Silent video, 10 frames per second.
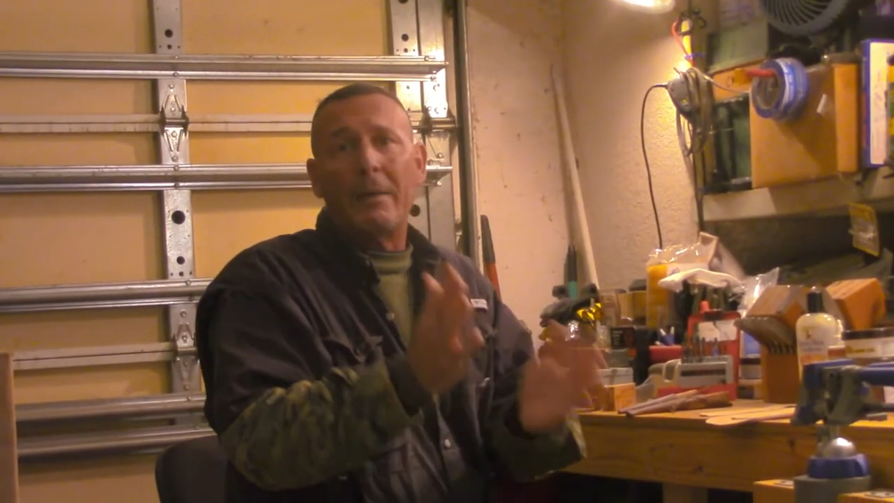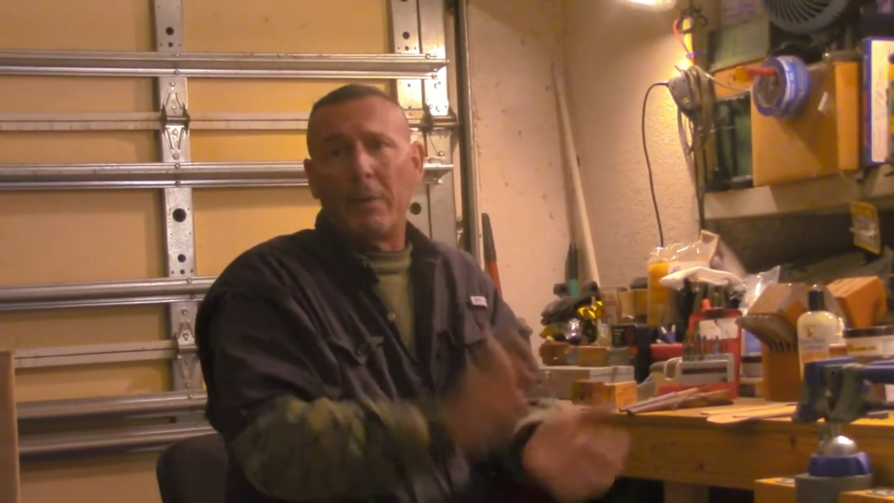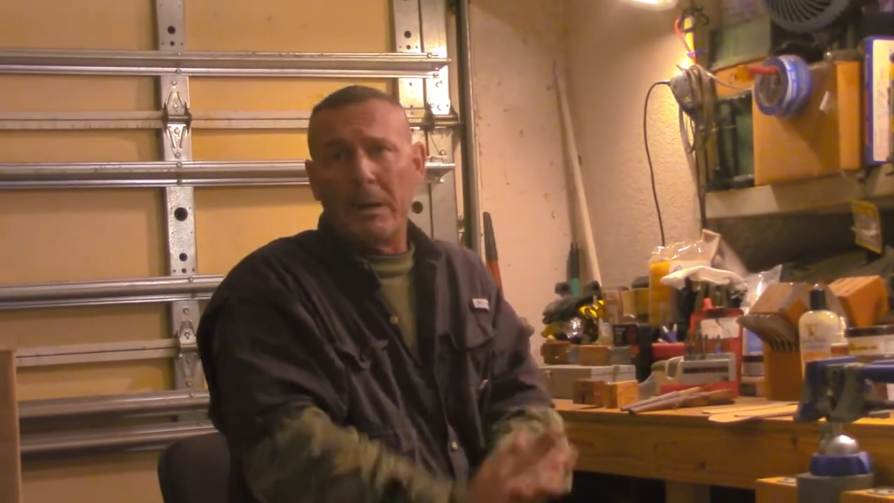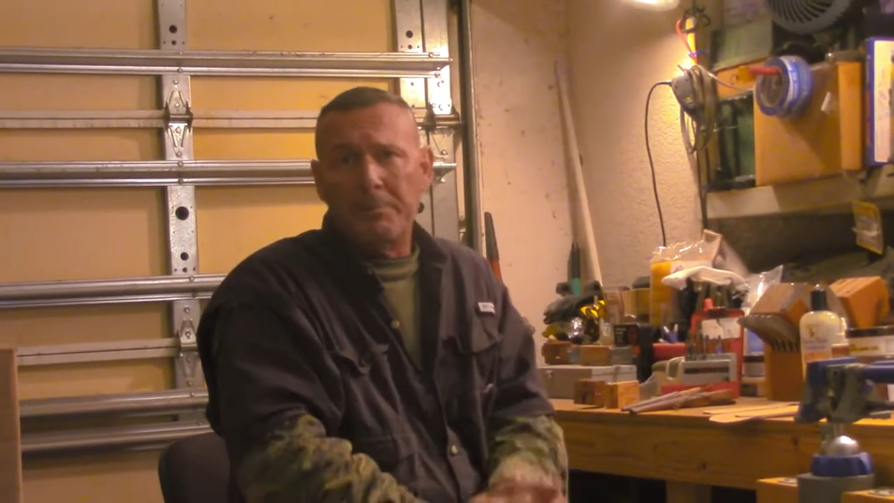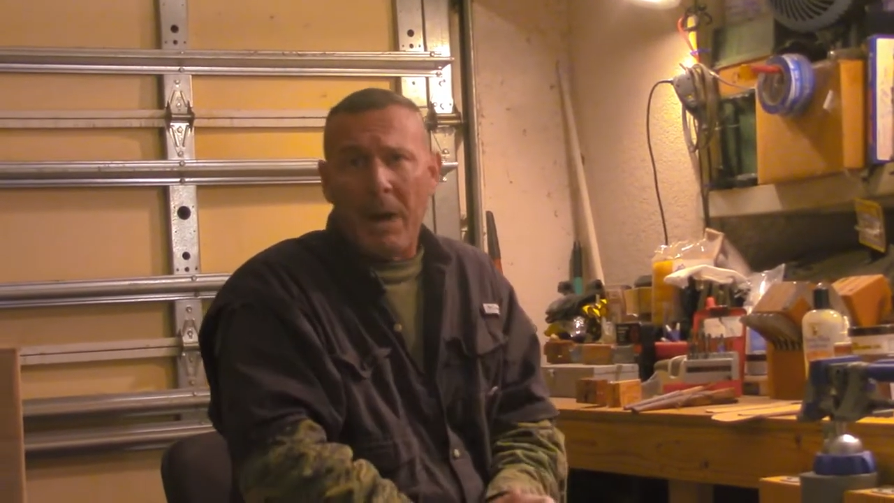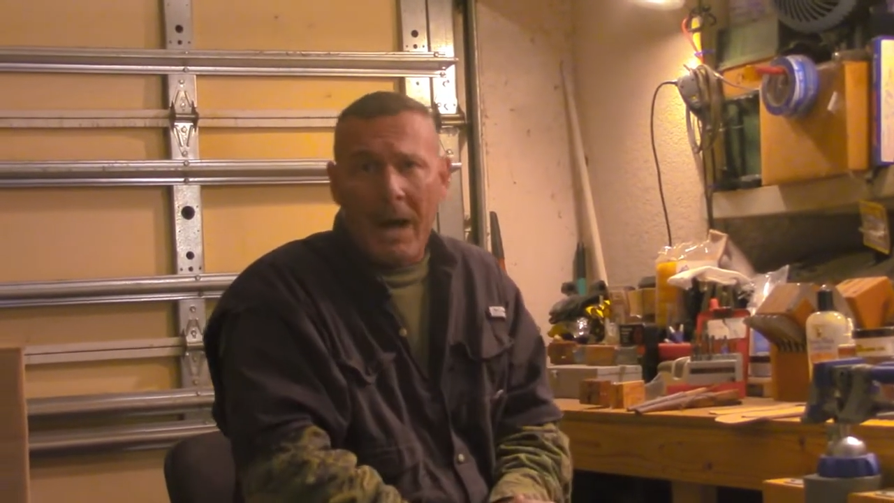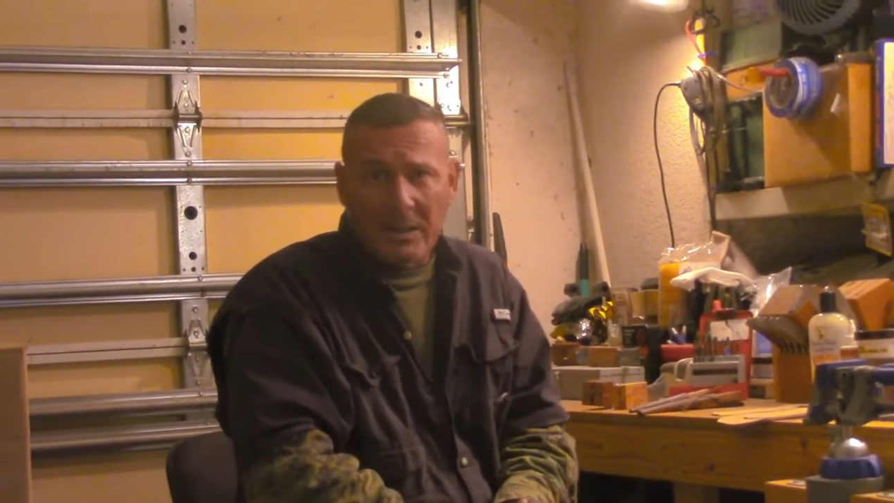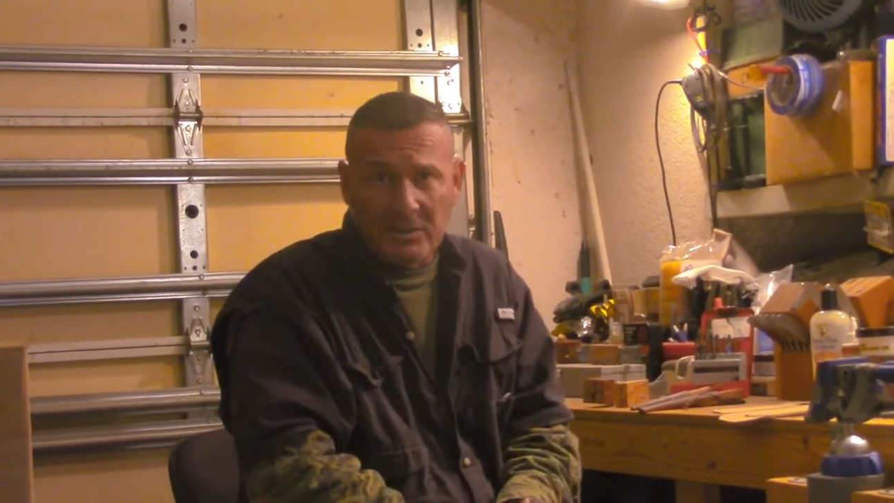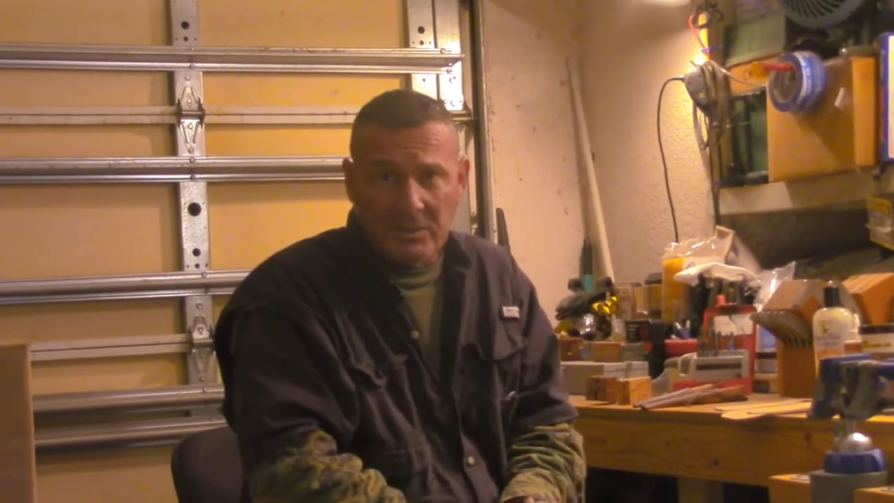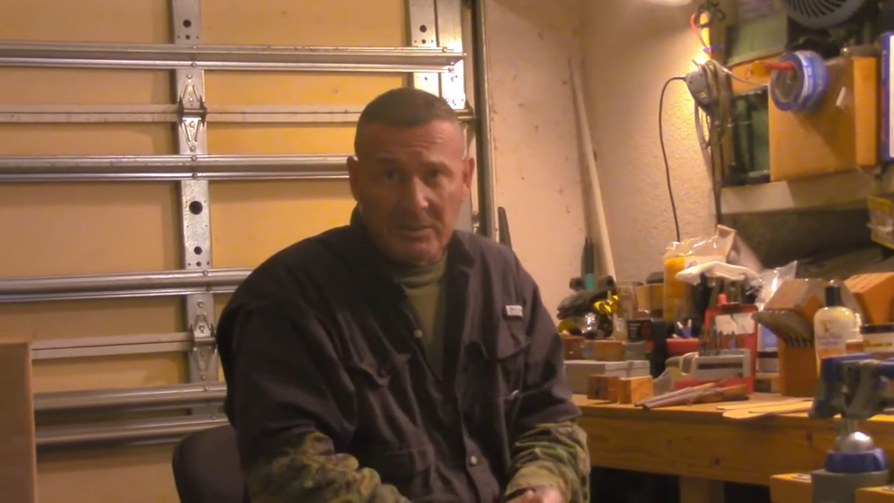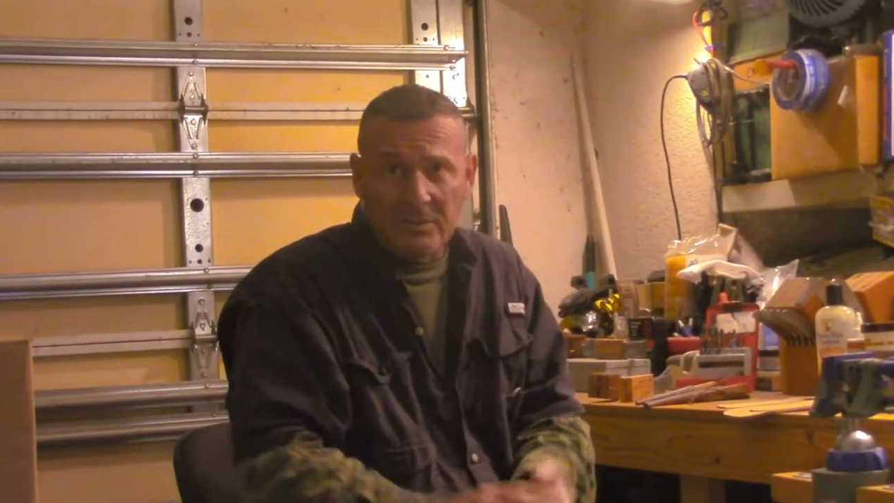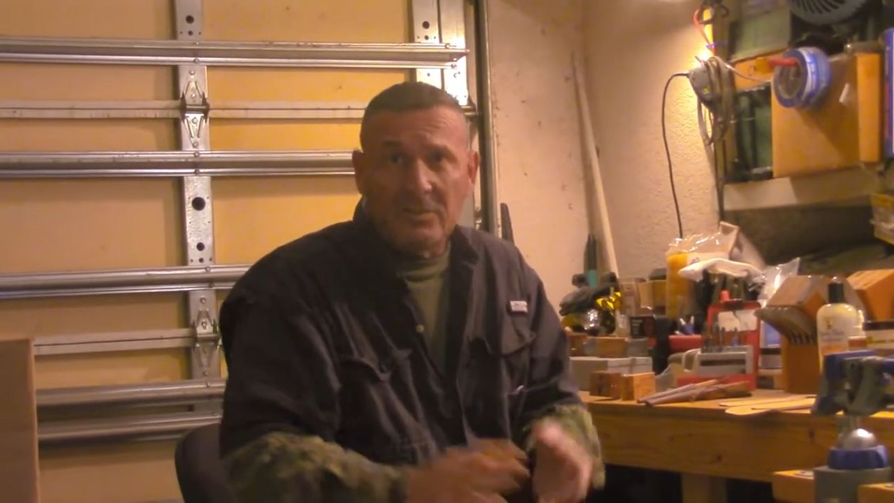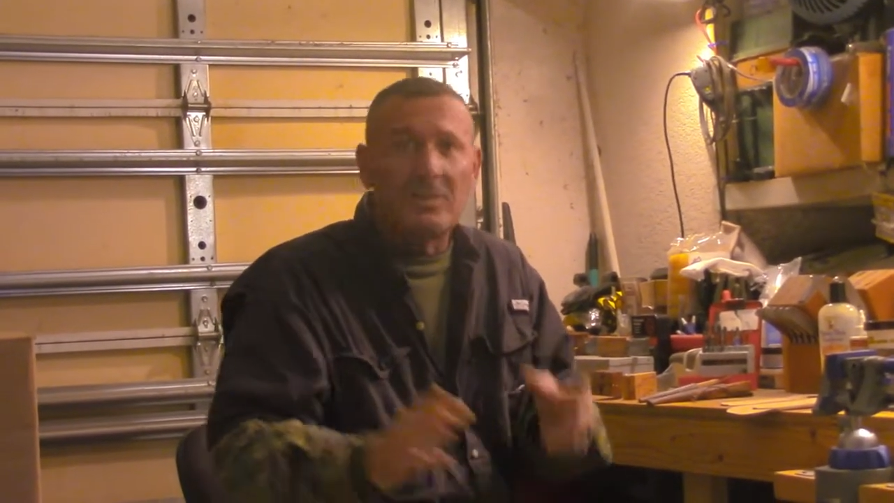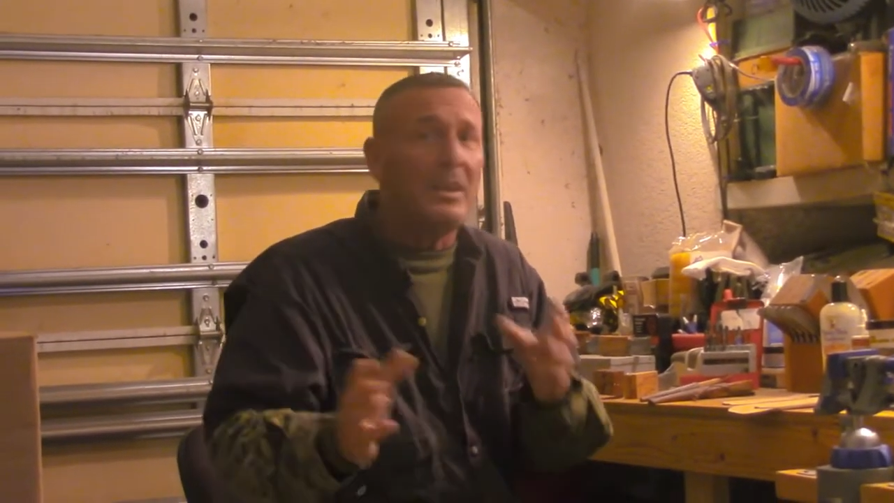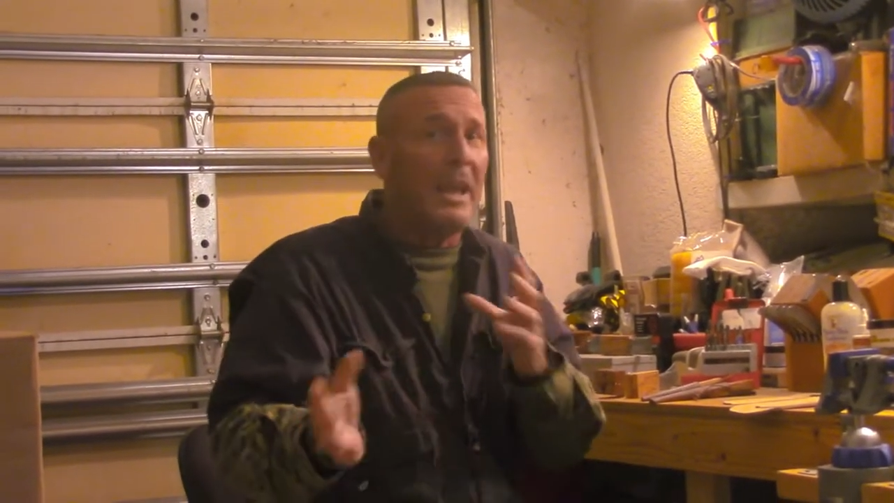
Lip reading: rate boxes,